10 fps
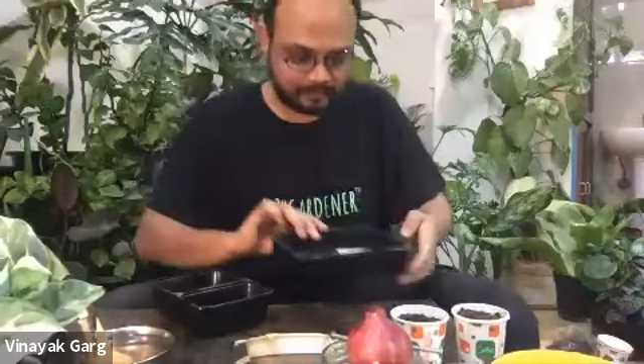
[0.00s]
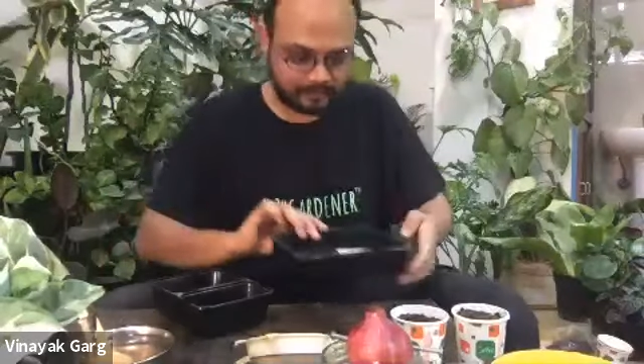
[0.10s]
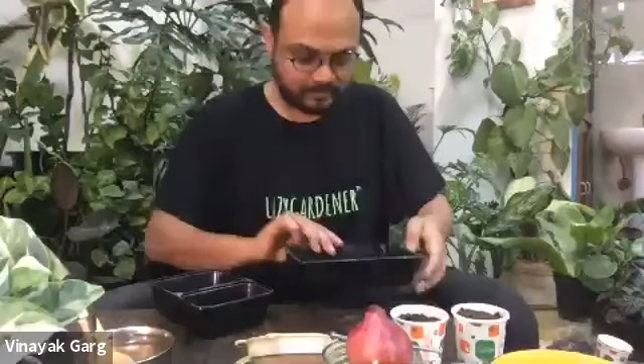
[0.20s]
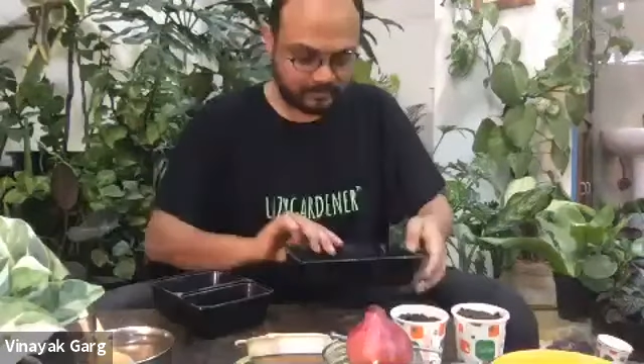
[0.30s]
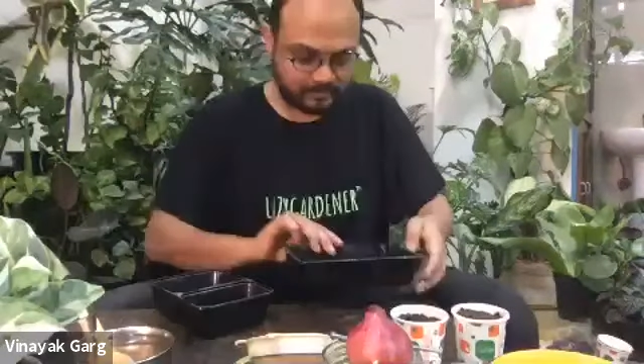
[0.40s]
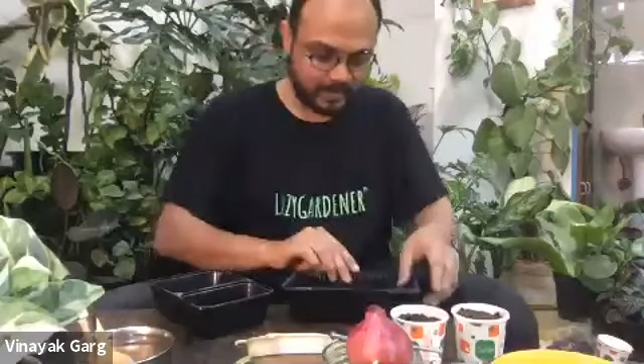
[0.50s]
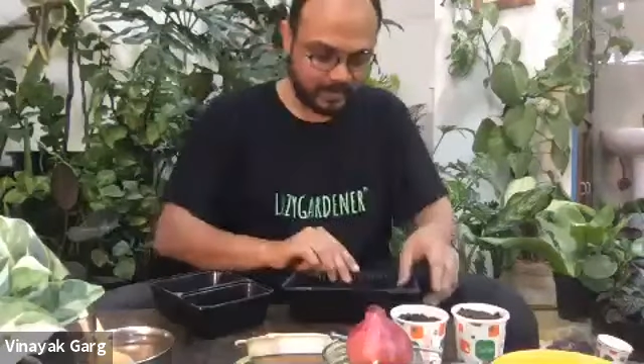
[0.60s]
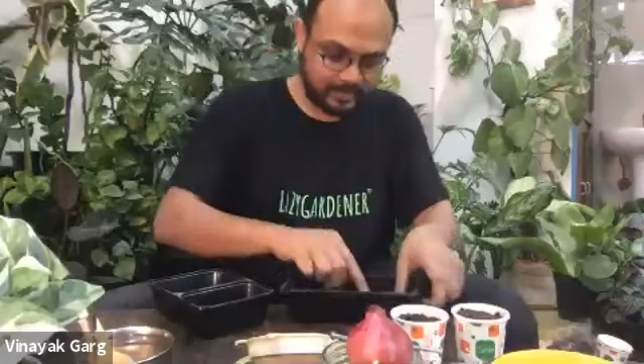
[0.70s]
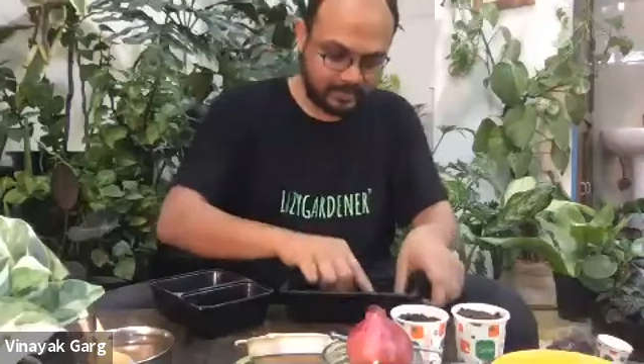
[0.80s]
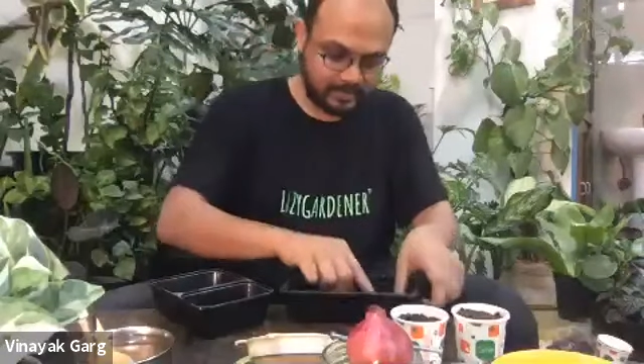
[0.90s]
Okay,
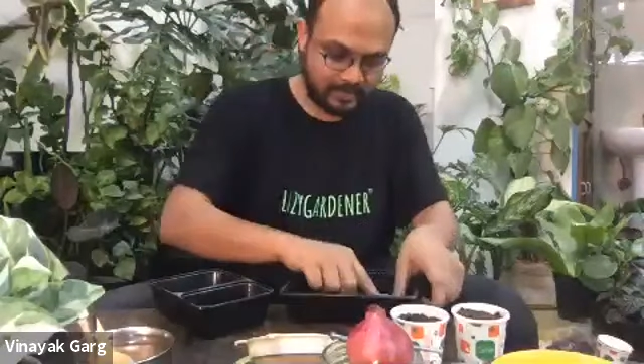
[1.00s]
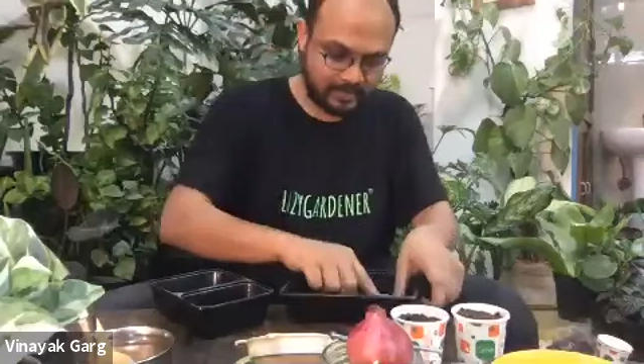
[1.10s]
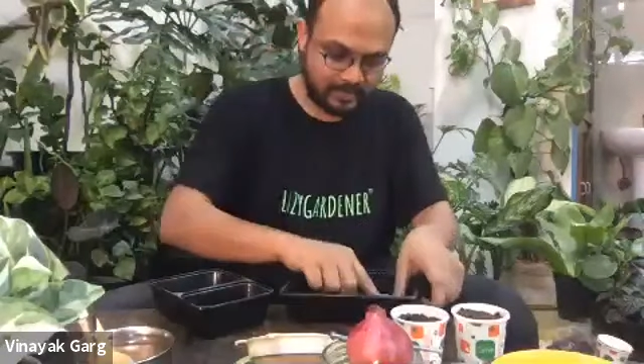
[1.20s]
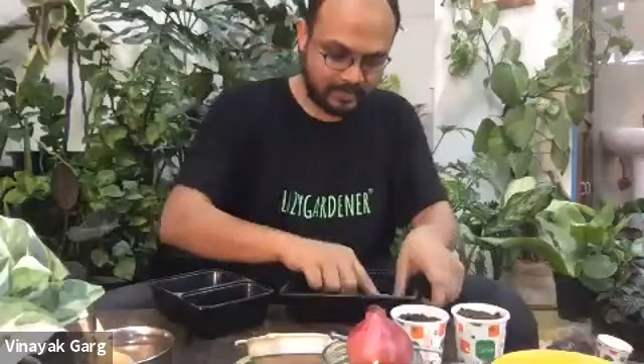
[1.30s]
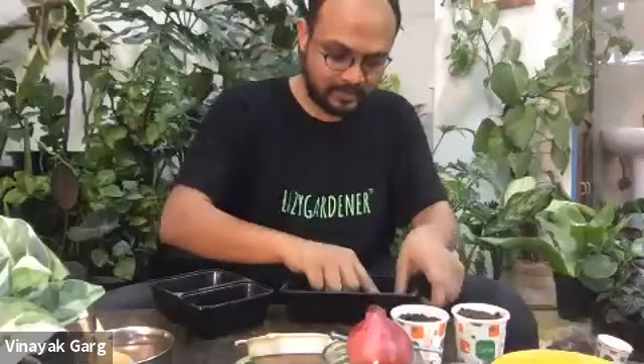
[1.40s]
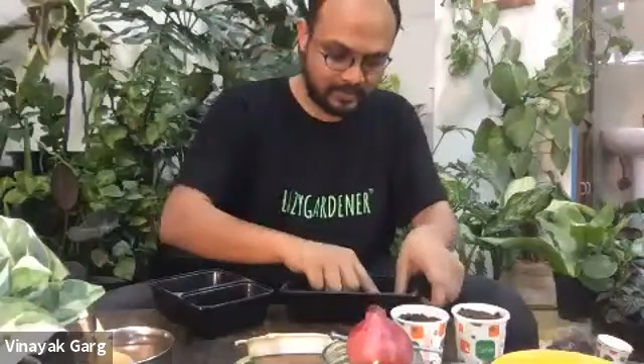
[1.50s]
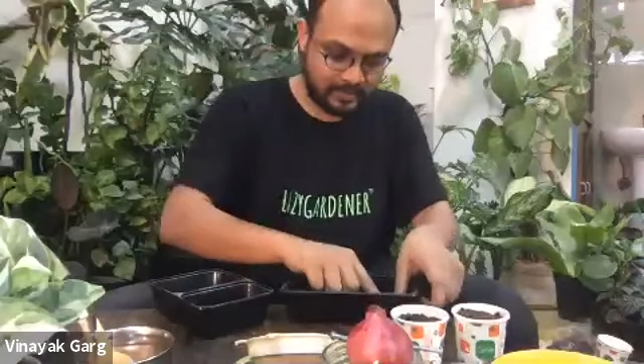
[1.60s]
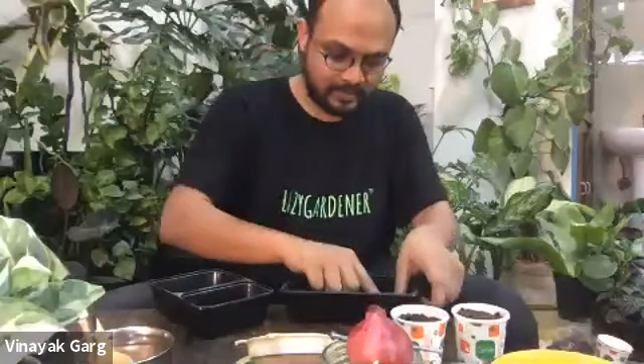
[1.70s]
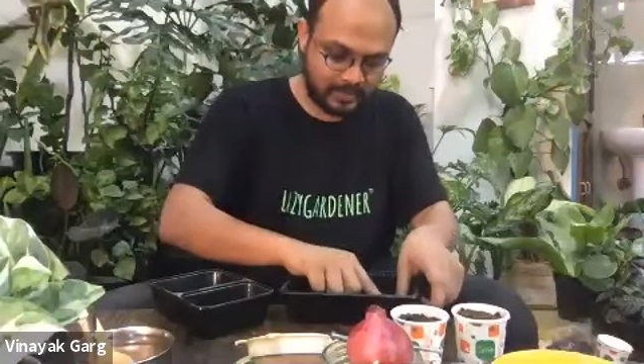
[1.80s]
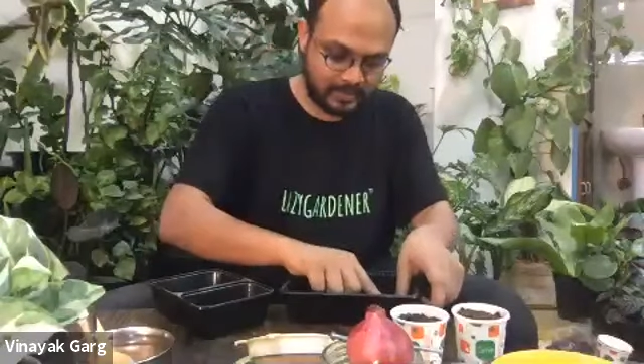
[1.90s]
and
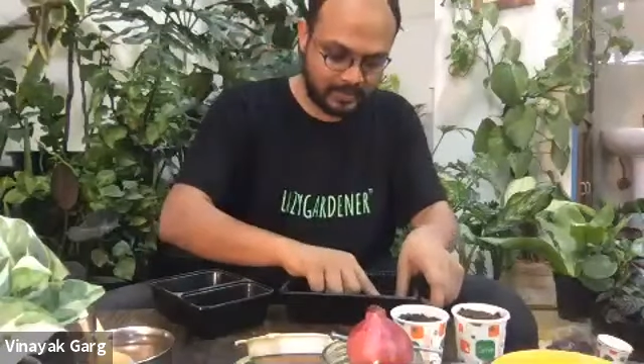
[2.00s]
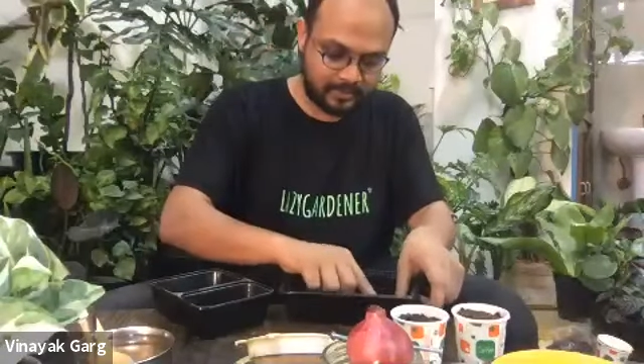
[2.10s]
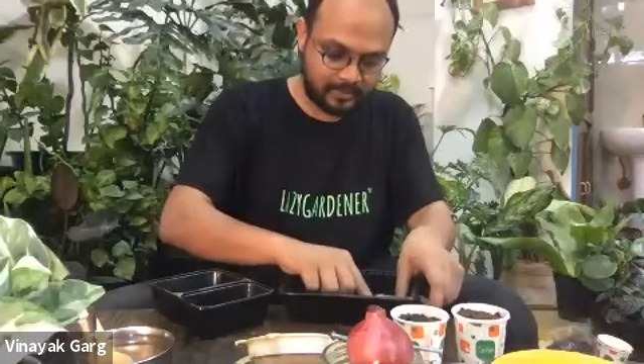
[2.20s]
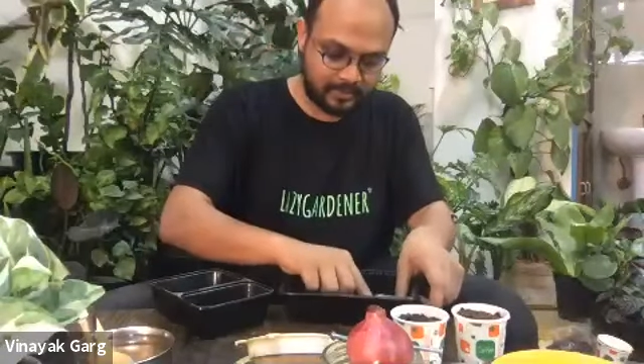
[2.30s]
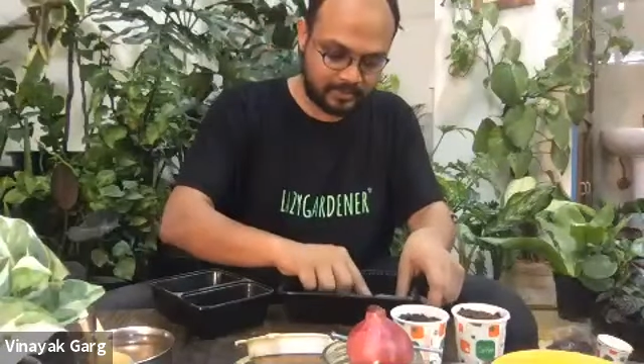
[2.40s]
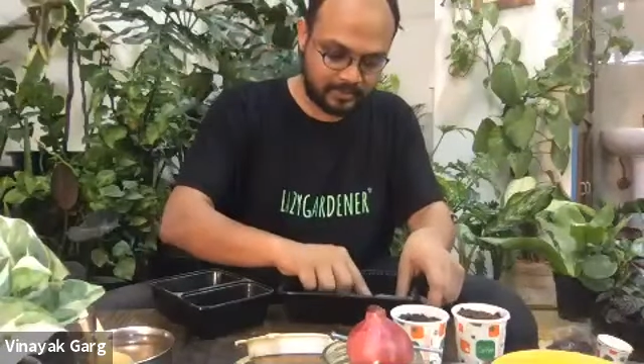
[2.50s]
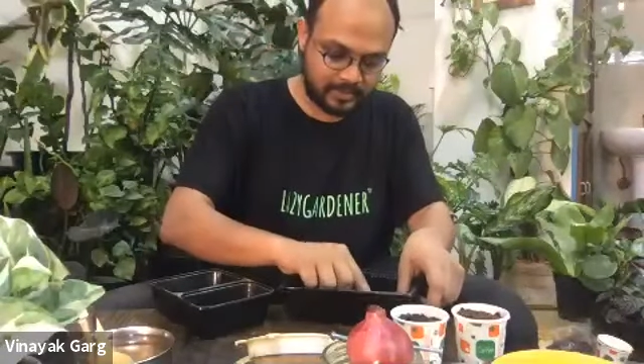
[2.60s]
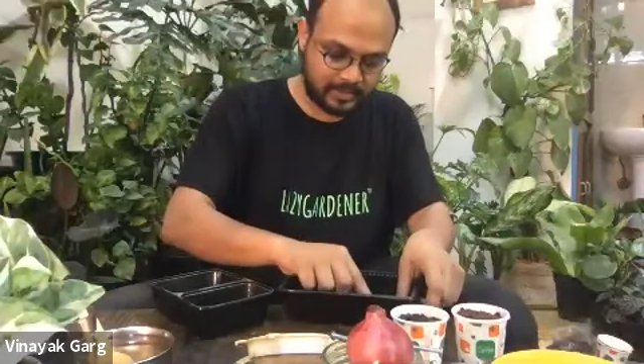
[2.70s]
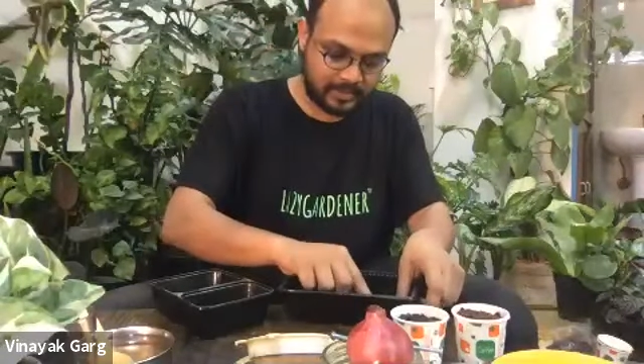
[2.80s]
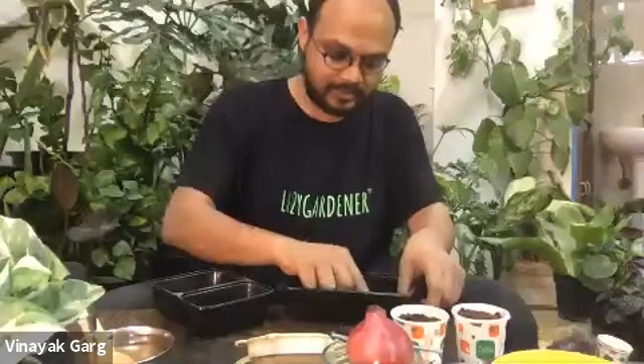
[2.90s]
just spread them out
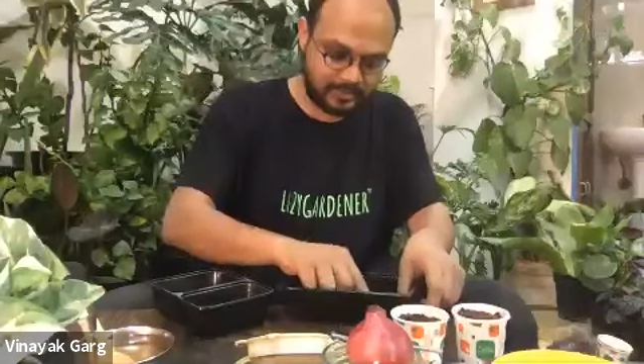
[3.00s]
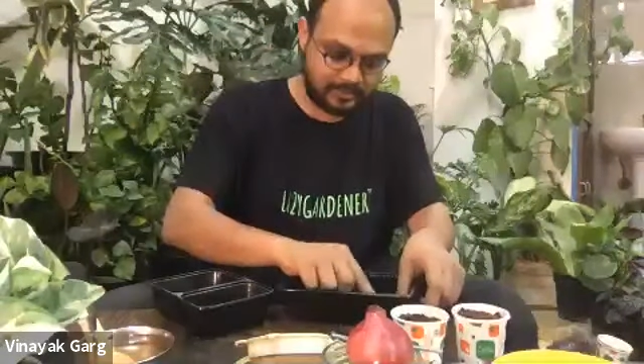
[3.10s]
a bit.